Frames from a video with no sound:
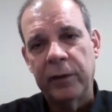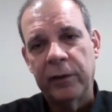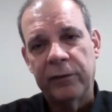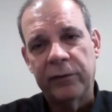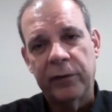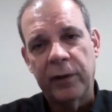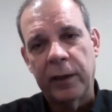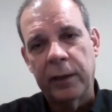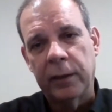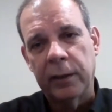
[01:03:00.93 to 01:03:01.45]

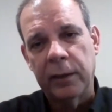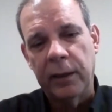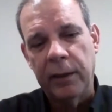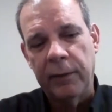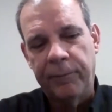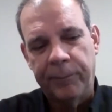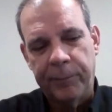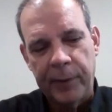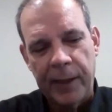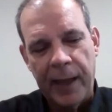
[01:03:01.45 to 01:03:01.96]
is that
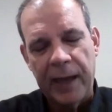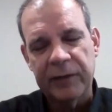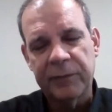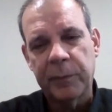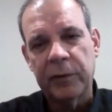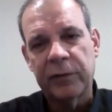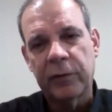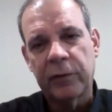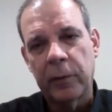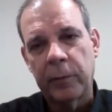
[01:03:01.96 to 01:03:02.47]
if
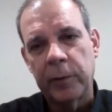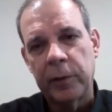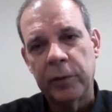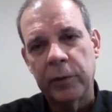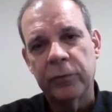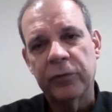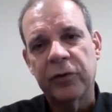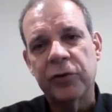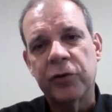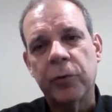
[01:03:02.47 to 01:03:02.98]
plasma is going to be
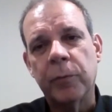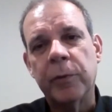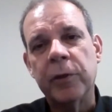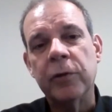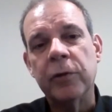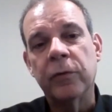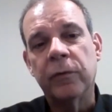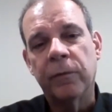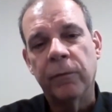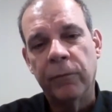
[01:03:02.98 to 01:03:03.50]
used, it should be
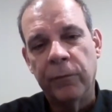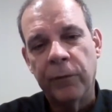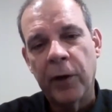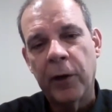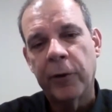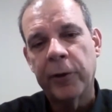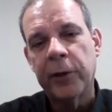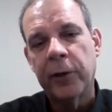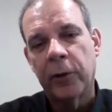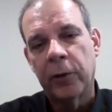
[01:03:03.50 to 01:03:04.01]
used
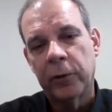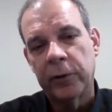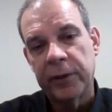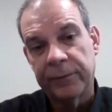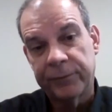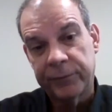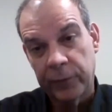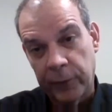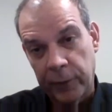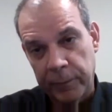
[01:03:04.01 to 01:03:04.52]
very early
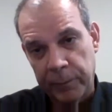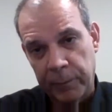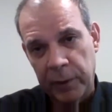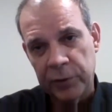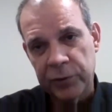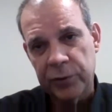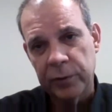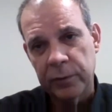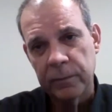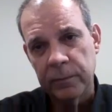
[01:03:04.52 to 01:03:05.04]
after
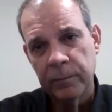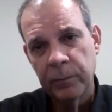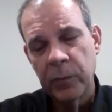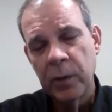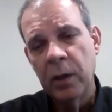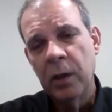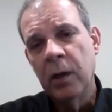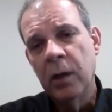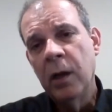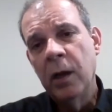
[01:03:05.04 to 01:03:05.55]
admission.
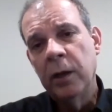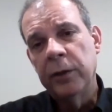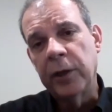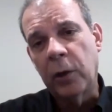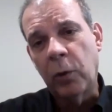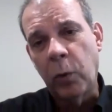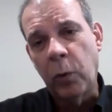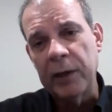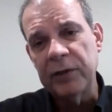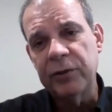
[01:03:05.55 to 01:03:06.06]

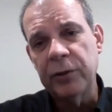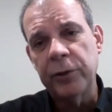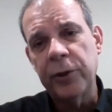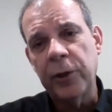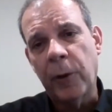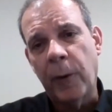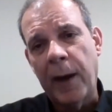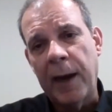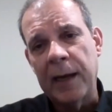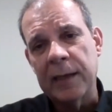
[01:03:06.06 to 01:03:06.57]
The question
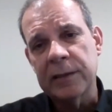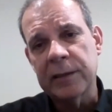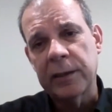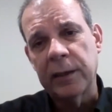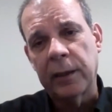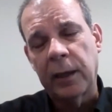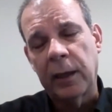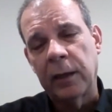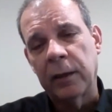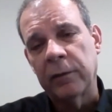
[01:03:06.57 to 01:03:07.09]
you're
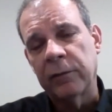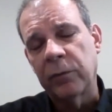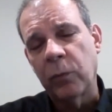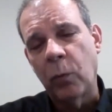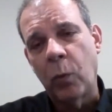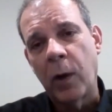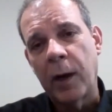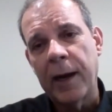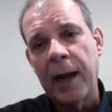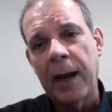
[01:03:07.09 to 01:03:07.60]
asking is,
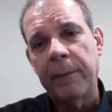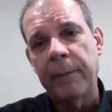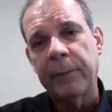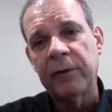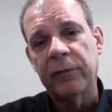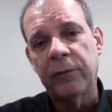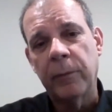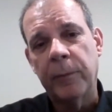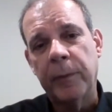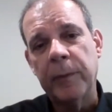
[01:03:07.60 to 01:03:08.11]
what
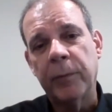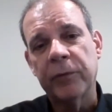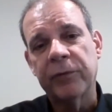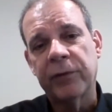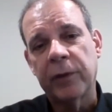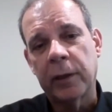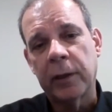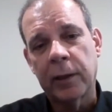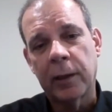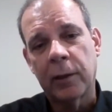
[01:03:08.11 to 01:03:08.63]
happens to people
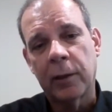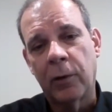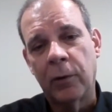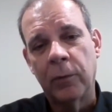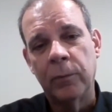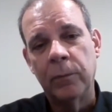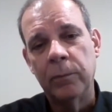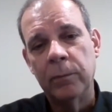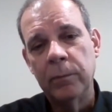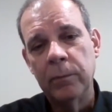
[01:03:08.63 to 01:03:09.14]
sitting at
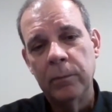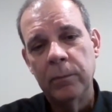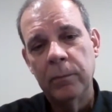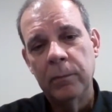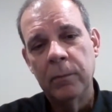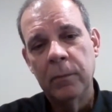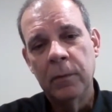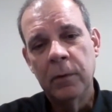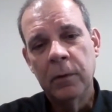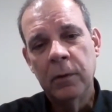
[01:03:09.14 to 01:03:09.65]
home?
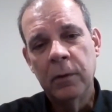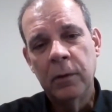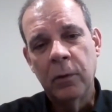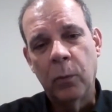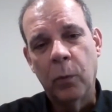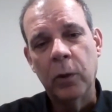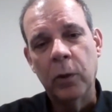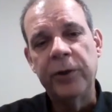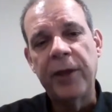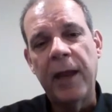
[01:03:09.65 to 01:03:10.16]

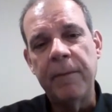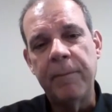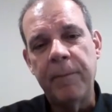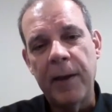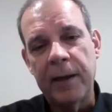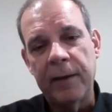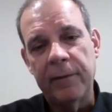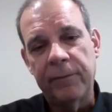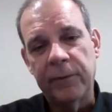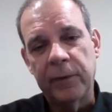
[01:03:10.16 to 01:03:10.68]
Will they
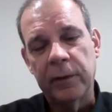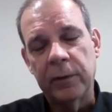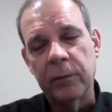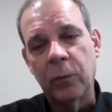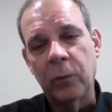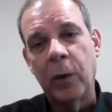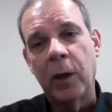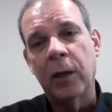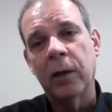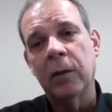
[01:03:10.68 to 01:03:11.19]
benefit?
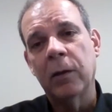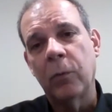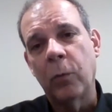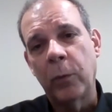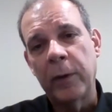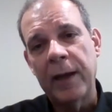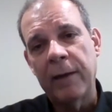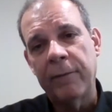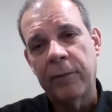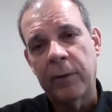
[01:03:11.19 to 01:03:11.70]
Well,
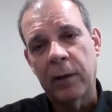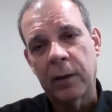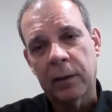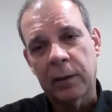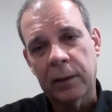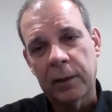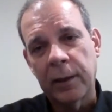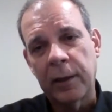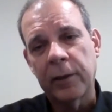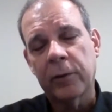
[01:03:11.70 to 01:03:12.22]
we have
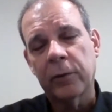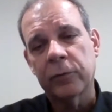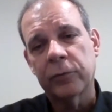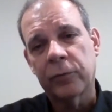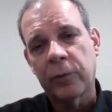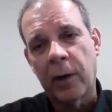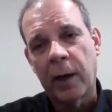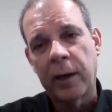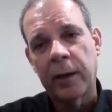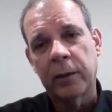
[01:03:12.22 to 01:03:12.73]
a clinical
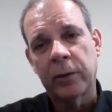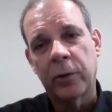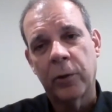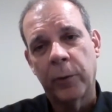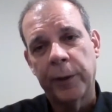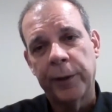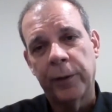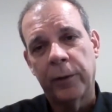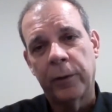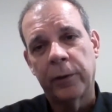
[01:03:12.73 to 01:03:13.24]
trial
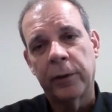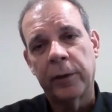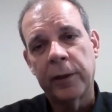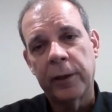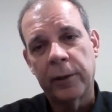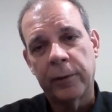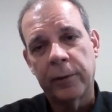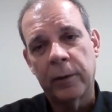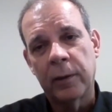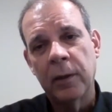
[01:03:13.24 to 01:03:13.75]
going on
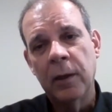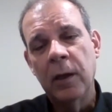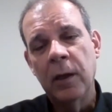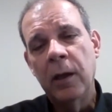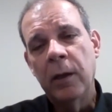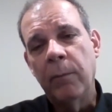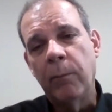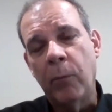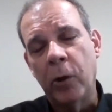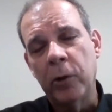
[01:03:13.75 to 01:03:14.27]
here,
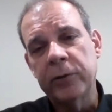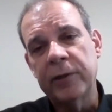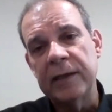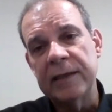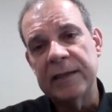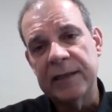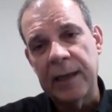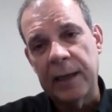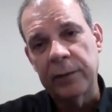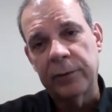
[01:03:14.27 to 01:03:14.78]

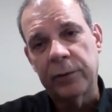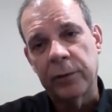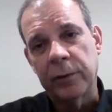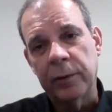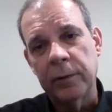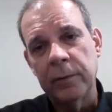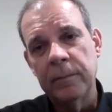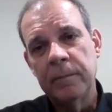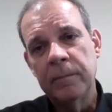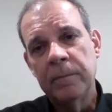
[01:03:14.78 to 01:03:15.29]
multi-center,